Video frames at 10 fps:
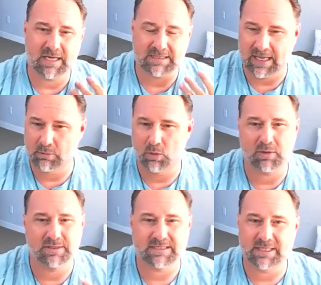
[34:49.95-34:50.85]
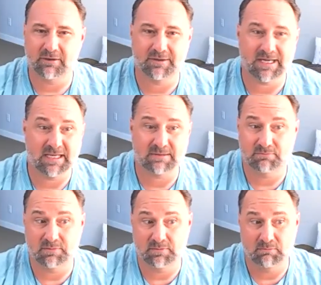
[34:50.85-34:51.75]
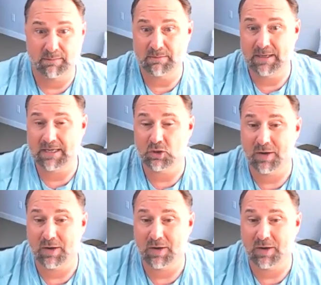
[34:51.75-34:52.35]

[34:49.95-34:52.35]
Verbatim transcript: as light workers, as healers, as maybe being